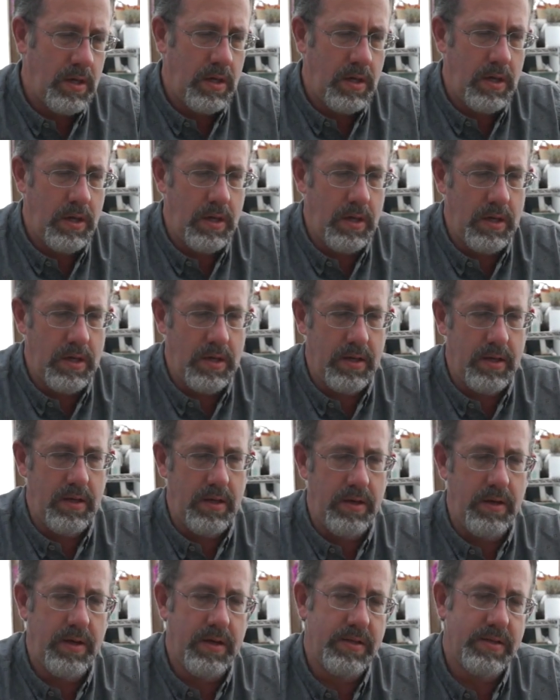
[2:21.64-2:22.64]

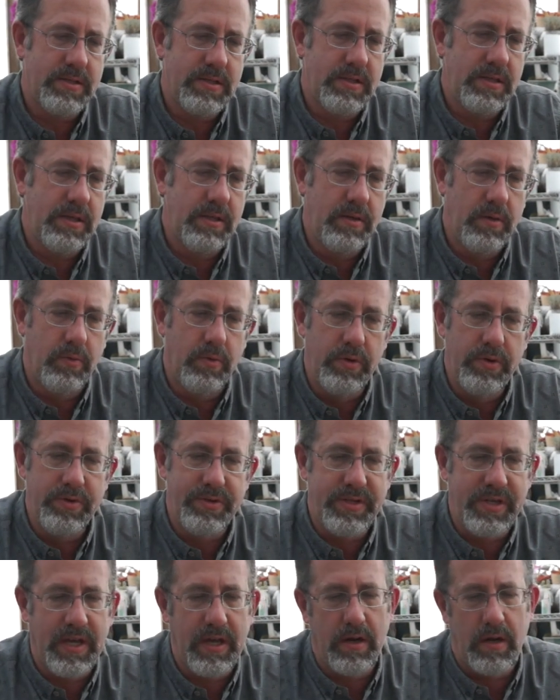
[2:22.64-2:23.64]
and you can see the
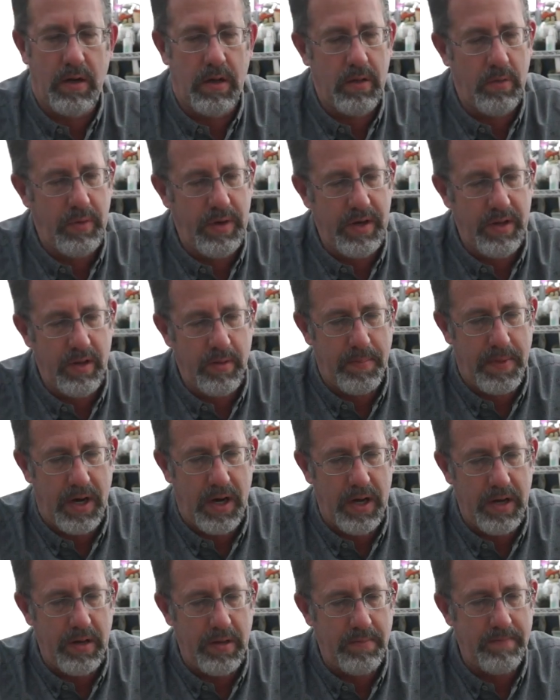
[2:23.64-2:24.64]
roots get all the way to the
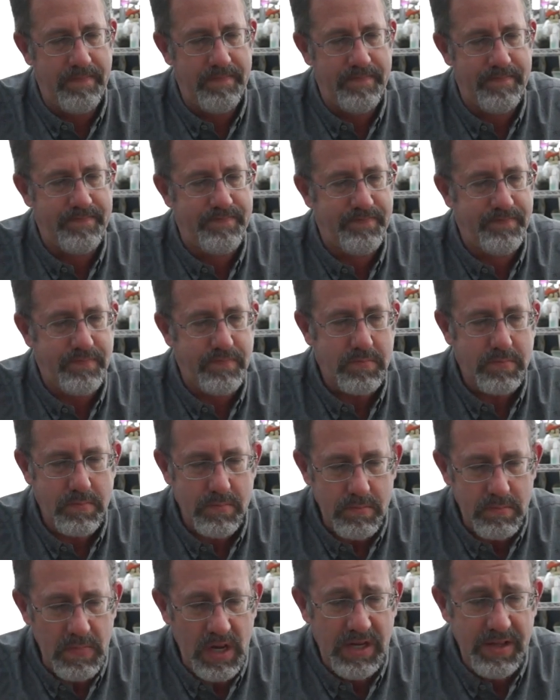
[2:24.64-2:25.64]
bottom.
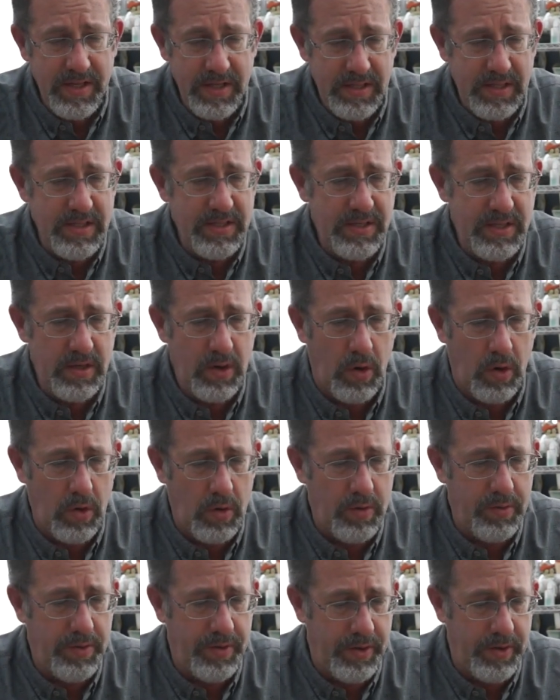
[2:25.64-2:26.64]
This is an
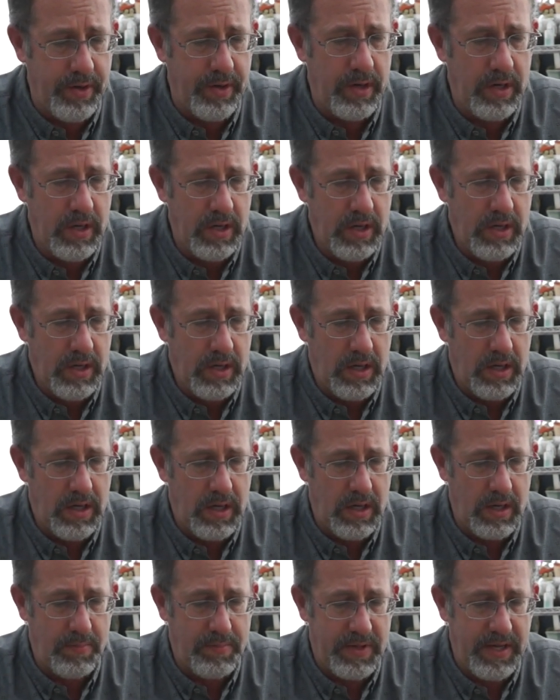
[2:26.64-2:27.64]
older
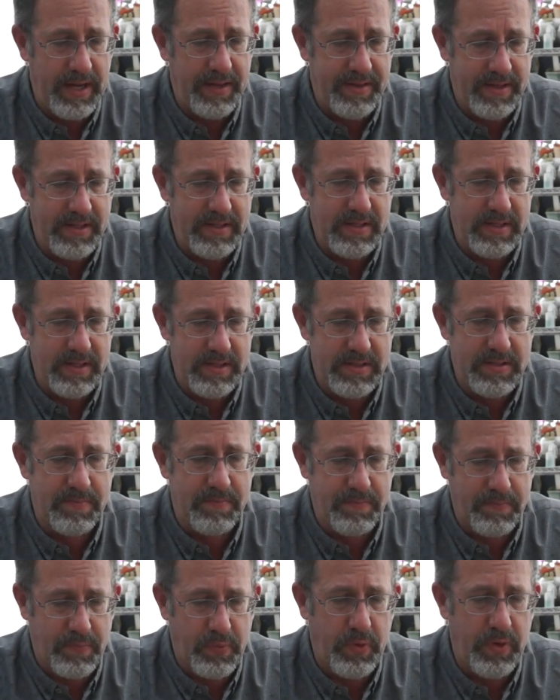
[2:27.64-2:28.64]
plant. This is
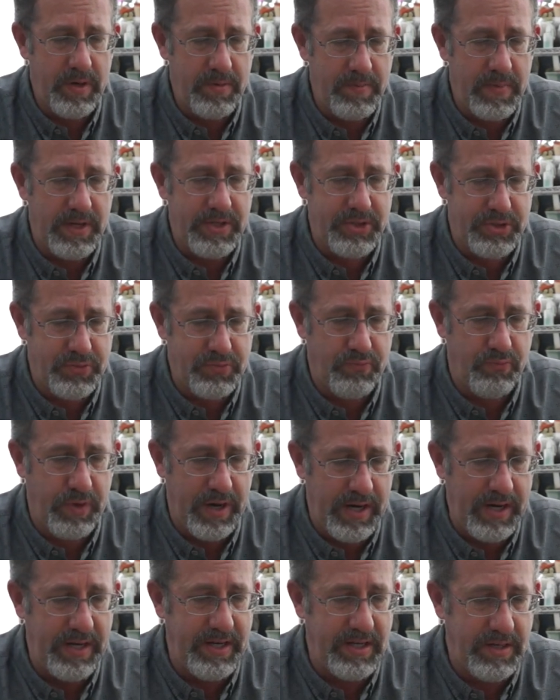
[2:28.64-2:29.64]
pretty much
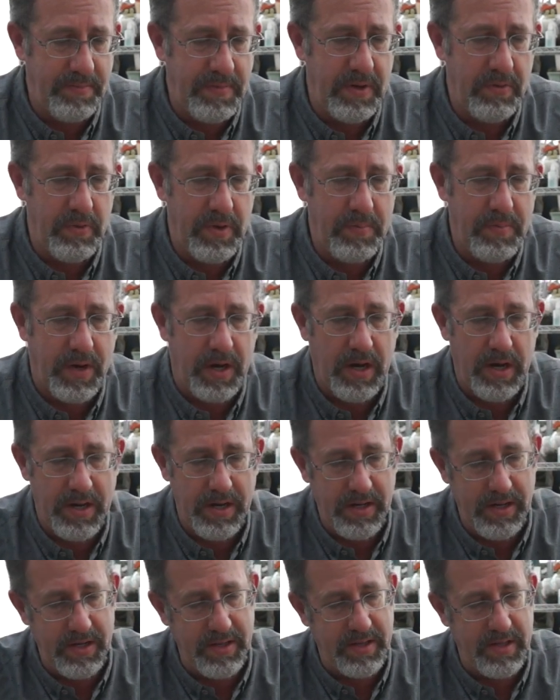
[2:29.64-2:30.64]
ready to be
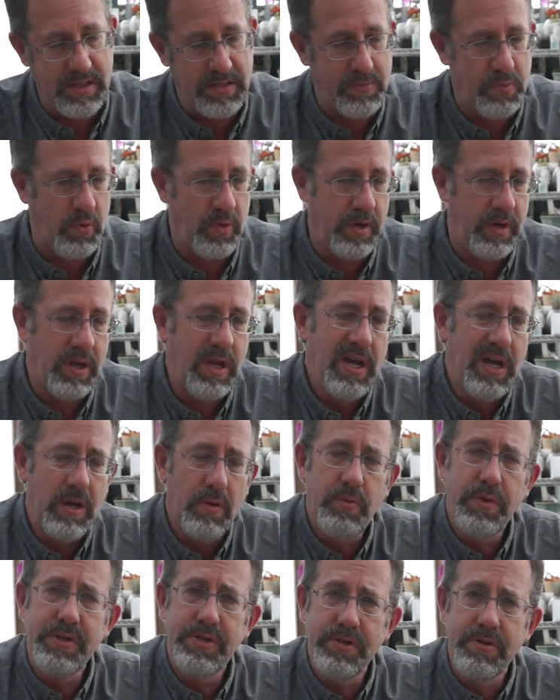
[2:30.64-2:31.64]
repotted at this point.
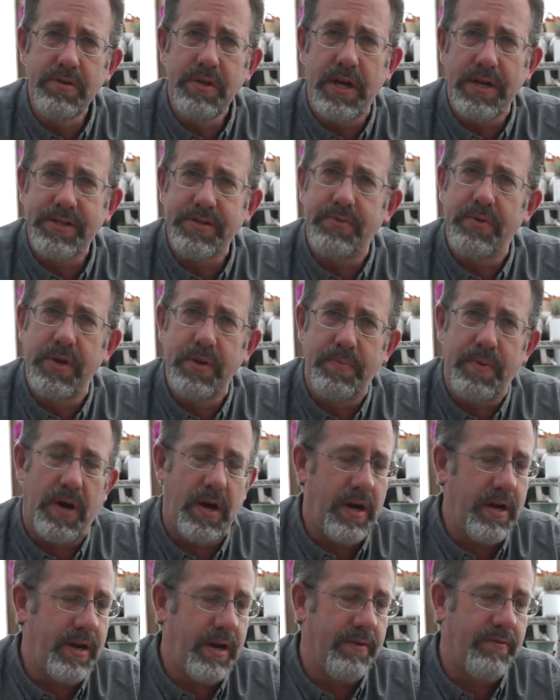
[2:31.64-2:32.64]
We do like to
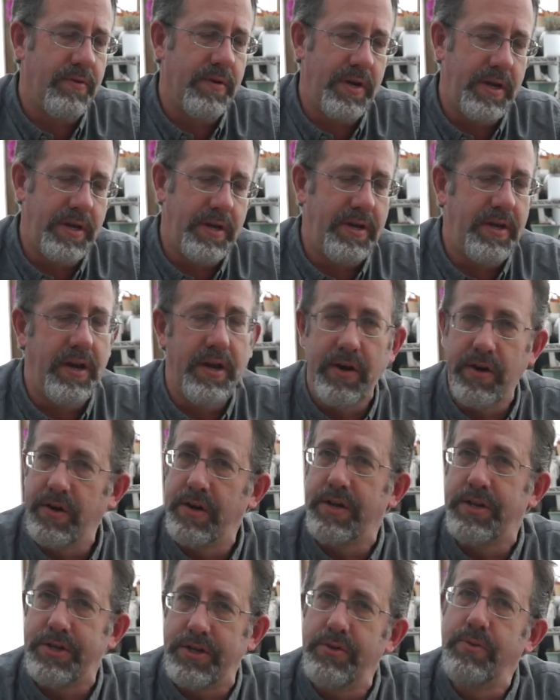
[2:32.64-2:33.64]
repot every year
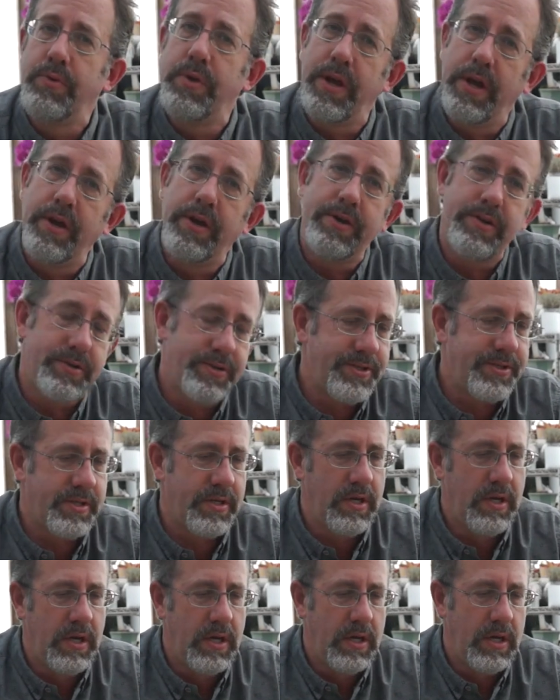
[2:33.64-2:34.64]
to 2 years
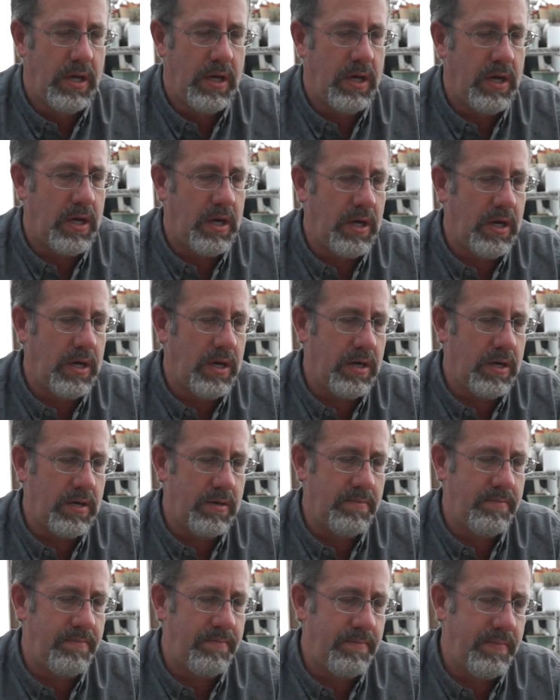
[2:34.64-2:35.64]

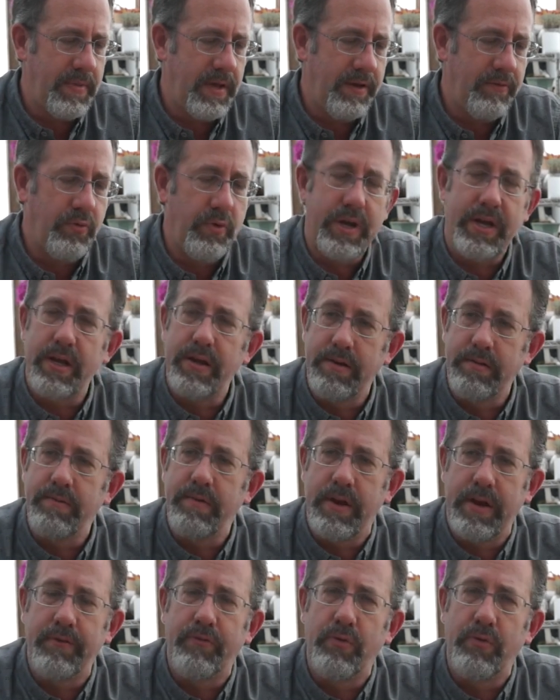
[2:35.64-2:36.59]
if we can